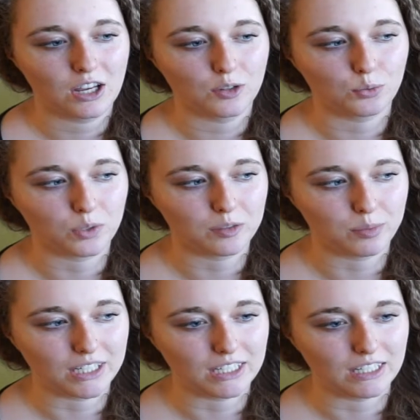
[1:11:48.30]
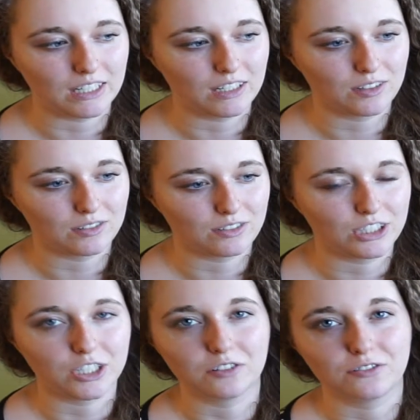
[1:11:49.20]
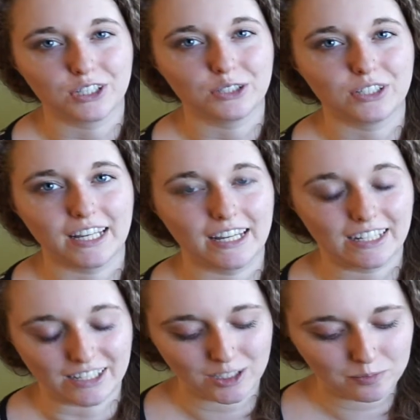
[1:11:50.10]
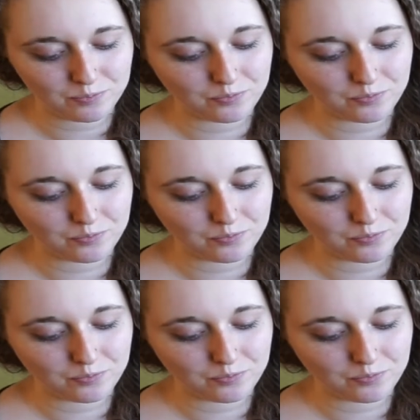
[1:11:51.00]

would be good for you to hear